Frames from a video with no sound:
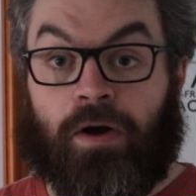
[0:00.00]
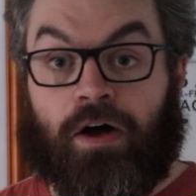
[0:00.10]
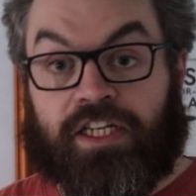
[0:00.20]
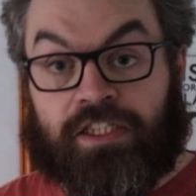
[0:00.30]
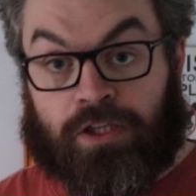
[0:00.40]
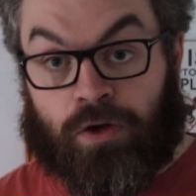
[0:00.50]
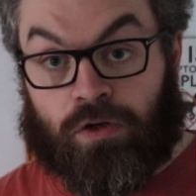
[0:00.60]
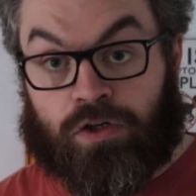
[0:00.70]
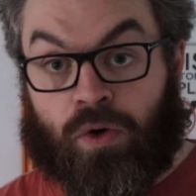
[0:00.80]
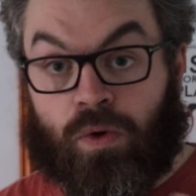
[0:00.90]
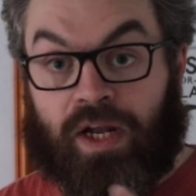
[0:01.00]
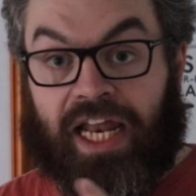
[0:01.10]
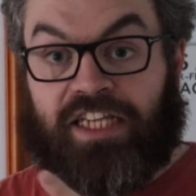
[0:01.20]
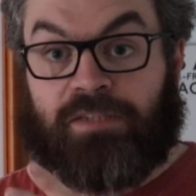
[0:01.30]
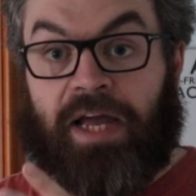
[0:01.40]
parties that all
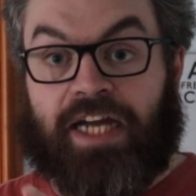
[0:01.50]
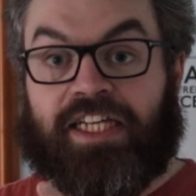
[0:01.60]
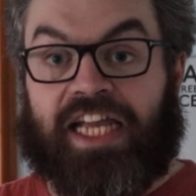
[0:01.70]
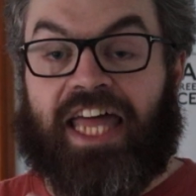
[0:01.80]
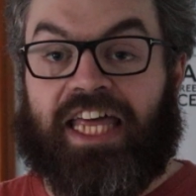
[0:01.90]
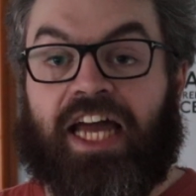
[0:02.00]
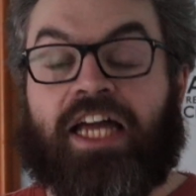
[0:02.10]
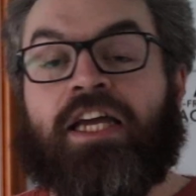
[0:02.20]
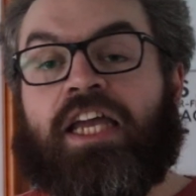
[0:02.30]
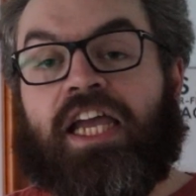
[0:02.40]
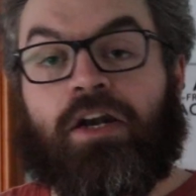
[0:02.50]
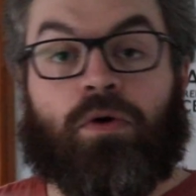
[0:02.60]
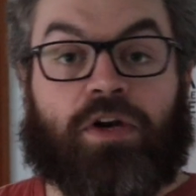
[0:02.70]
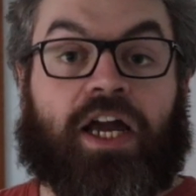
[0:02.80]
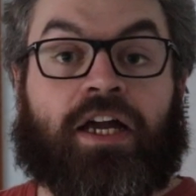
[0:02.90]
coalesce back together in
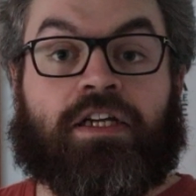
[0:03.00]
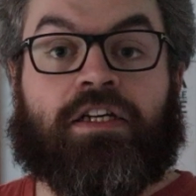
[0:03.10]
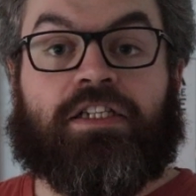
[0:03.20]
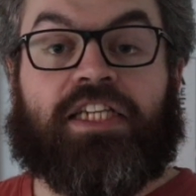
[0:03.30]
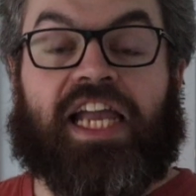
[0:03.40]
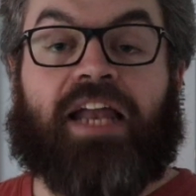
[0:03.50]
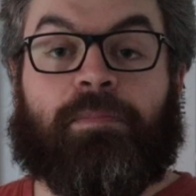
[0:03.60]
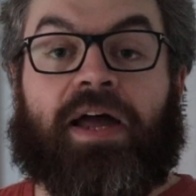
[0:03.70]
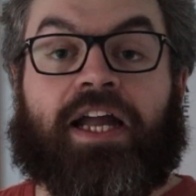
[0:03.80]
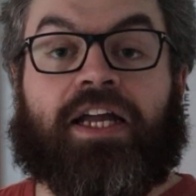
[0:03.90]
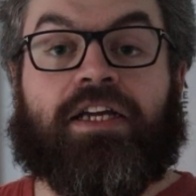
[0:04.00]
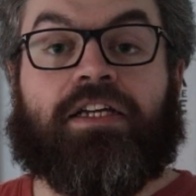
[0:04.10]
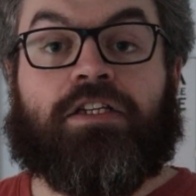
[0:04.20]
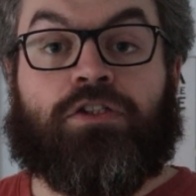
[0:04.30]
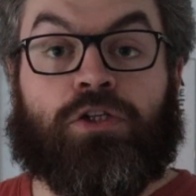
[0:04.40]
order to get back
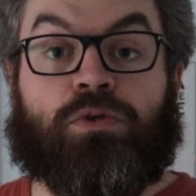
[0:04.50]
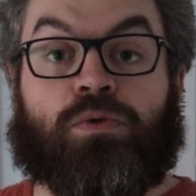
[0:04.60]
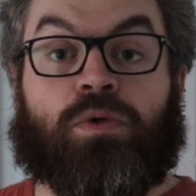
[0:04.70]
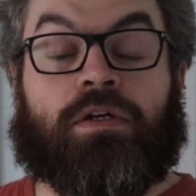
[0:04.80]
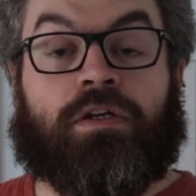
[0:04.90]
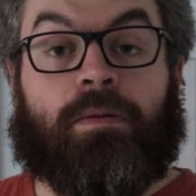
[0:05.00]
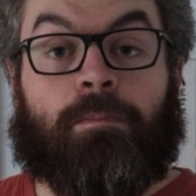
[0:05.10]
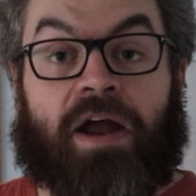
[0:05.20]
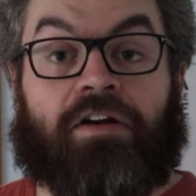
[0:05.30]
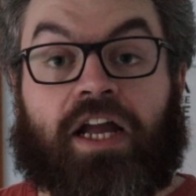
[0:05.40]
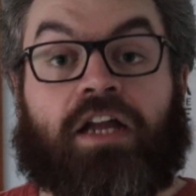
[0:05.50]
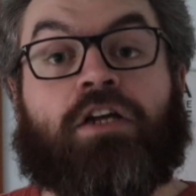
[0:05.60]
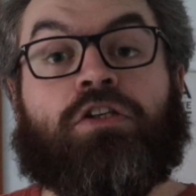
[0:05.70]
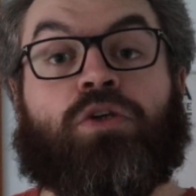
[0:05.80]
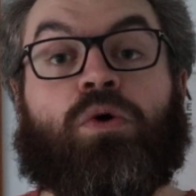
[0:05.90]
to Berwick.
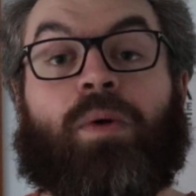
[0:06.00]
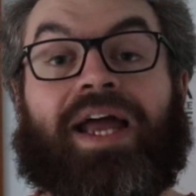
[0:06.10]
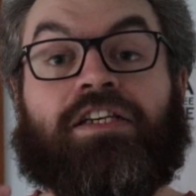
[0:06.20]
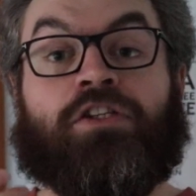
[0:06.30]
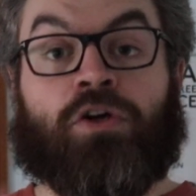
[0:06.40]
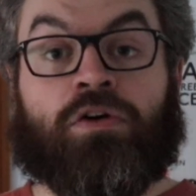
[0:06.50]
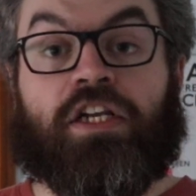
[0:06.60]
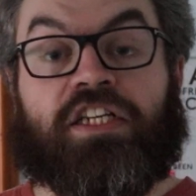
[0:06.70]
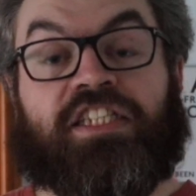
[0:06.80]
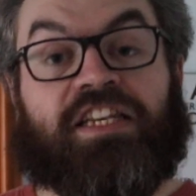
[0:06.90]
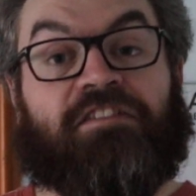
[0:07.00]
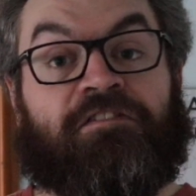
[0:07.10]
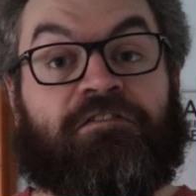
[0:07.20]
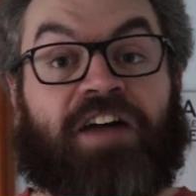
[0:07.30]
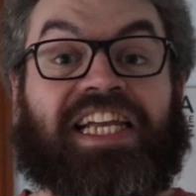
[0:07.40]
So when Douglas
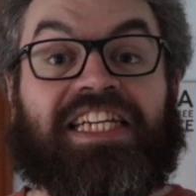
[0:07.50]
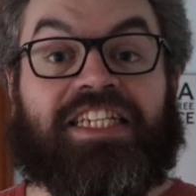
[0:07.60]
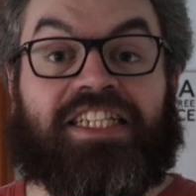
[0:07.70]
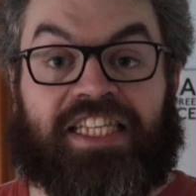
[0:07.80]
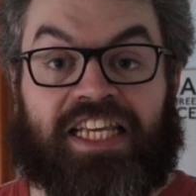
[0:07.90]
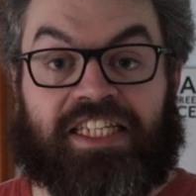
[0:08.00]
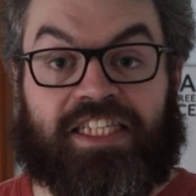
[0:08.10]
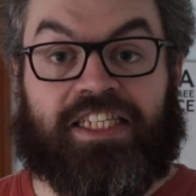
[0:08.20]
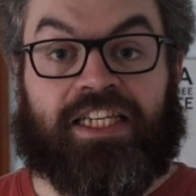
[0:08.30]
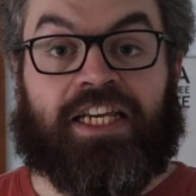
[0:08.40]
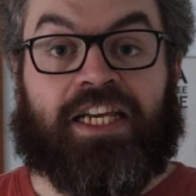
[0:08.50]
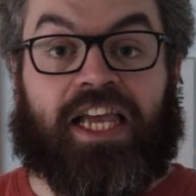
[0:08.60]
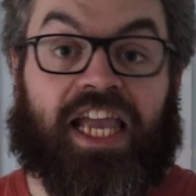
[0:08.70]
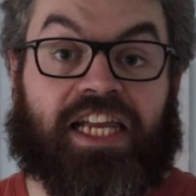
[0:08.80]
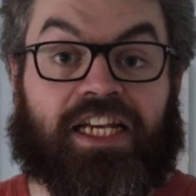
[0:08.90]
finds this
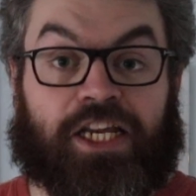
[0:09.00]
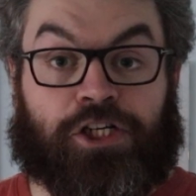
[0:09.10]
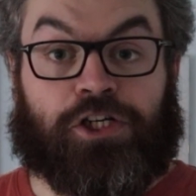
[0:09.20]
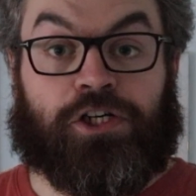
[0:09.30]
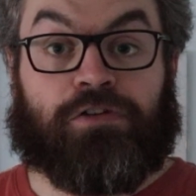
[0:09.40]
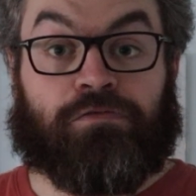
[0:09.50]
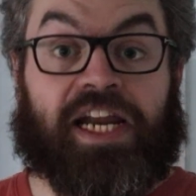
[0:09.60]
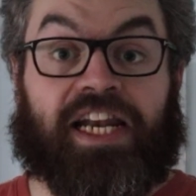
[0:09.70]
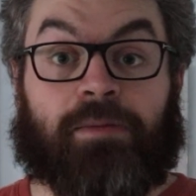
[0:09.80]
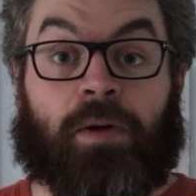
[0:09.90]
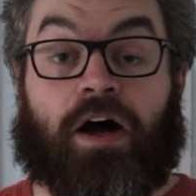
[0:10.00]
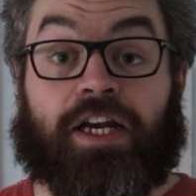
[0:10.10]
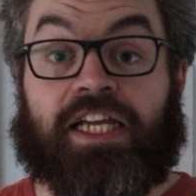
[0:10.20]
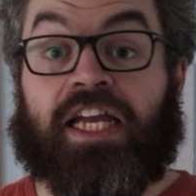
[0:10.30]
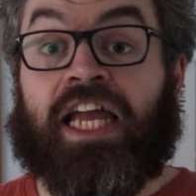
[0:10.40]
English raiding
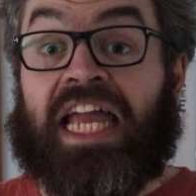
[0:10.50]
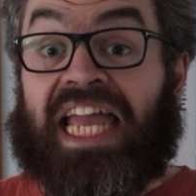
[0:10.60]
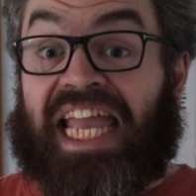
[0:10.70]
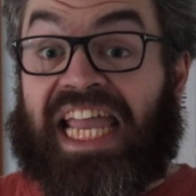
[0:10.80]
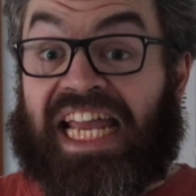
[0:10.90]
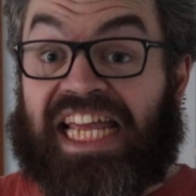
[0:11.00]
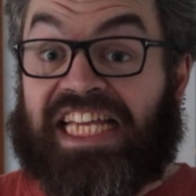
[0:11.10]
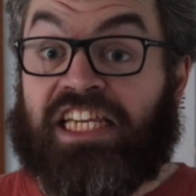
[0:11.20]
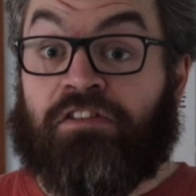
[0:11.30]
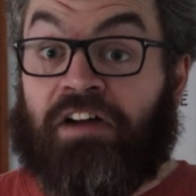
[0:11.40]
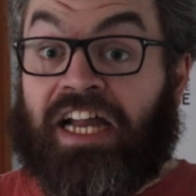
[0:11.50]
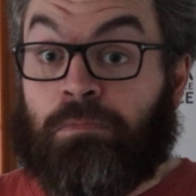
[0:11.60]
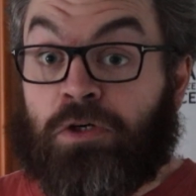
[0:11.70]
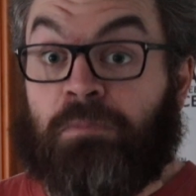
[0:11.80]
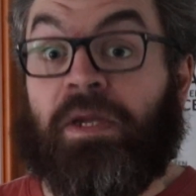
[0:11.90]
party, it is in fact
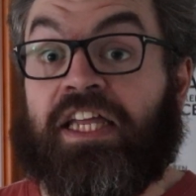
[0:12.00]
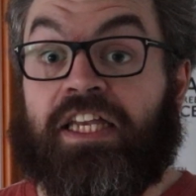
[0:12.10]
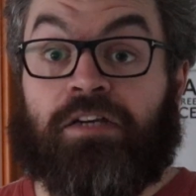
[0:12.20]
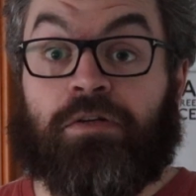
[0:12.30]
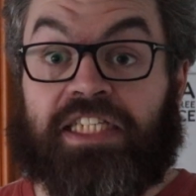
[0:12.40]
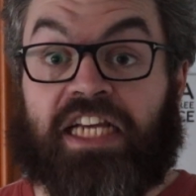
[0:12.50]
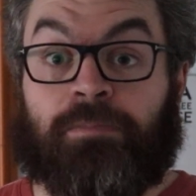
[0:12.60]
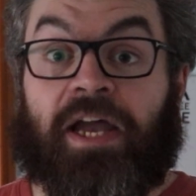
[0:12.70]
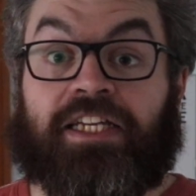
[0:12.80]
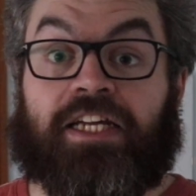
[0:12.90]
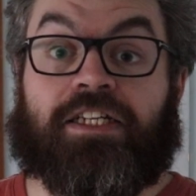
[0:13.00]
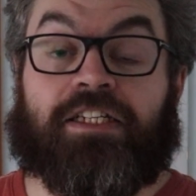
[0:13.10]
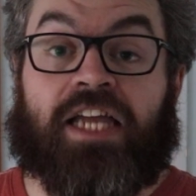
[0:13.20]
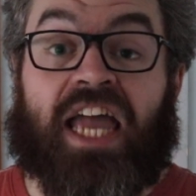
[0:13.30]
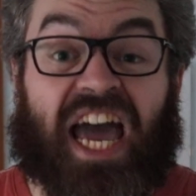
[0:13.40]
much bigger than he was expecting,
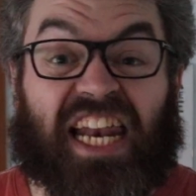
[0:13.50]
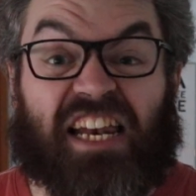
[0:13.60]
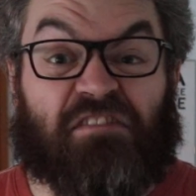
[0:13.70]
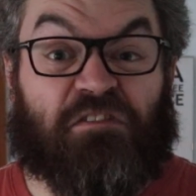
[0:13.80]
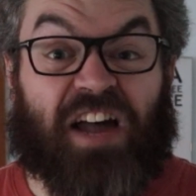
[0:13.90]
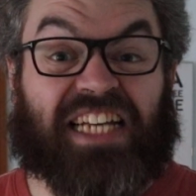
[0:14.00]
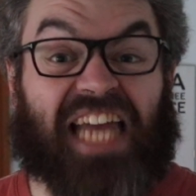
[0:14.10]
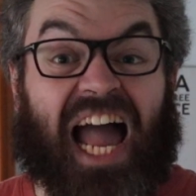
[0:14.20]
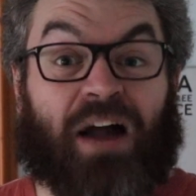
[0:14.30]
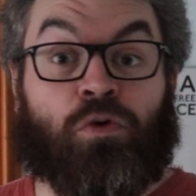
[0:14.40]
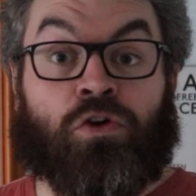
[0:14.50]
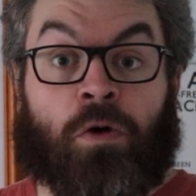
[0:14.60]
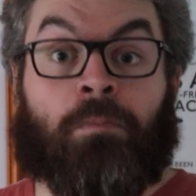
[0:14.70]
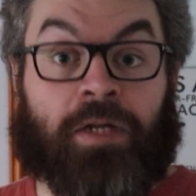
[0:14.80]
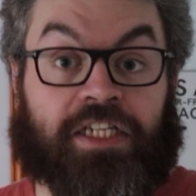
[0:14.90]
and it in fact
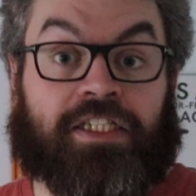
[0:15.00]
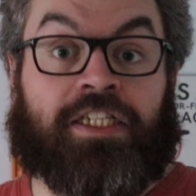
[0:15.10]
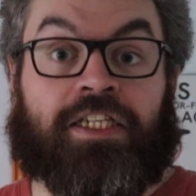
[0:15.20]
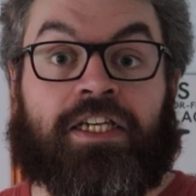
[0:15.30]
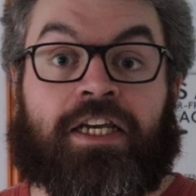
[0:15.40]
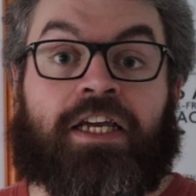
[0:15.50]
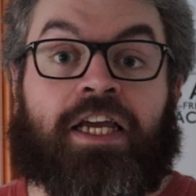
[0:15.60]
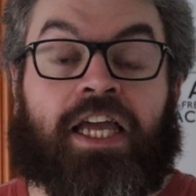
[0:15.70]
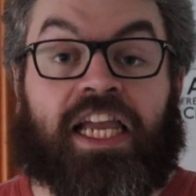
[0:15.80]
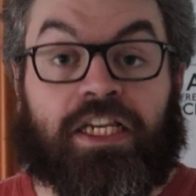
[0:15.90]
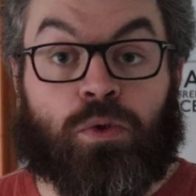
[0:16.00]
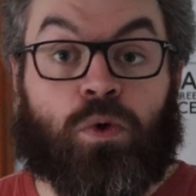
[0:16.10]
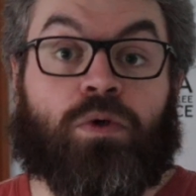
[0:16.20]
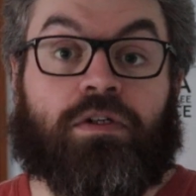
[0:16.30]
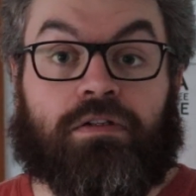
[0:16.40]
outnumbers his
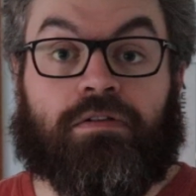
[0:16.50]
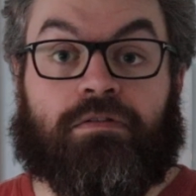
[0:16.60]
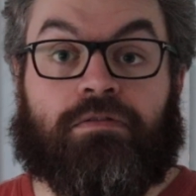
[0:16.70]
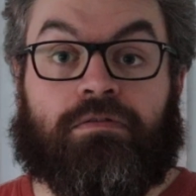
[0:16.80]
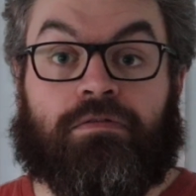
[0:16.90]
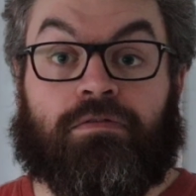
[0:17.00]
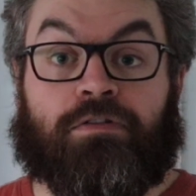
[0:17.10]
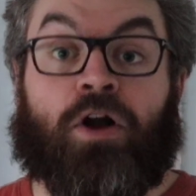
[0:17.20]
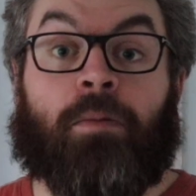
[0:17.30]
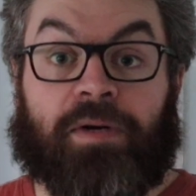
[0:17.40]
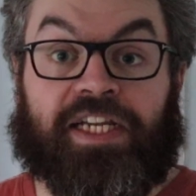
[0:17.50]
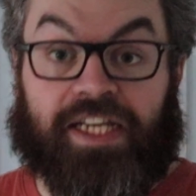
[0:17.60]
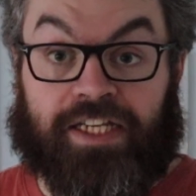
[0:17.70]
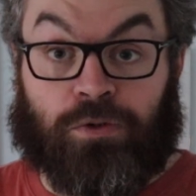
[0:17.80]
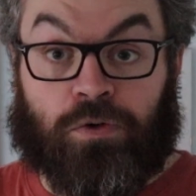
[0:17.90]
own company,
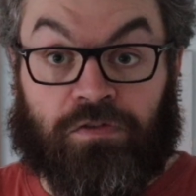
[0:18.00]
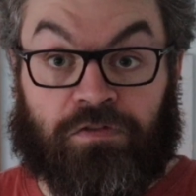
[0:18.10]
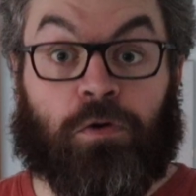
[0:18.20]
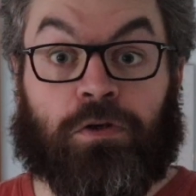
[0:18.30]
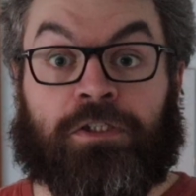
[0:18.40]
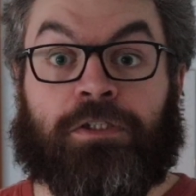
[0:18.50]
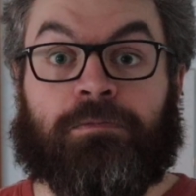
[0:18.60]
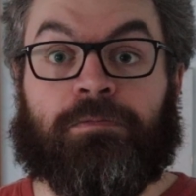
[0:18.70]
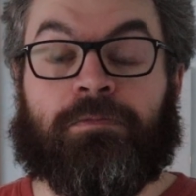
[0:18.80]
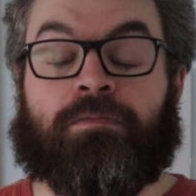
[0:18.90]
his own force.